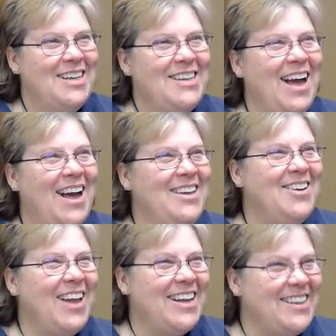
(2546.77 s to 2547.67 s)
Yeah, you
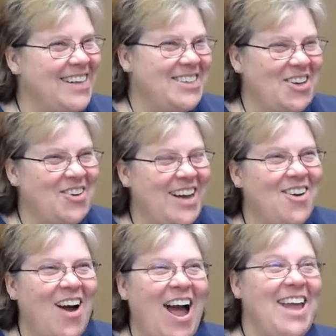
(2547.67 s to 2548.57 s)
like that too. I know.
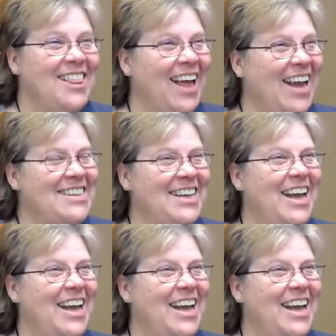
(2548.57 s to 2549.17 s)
I liked it,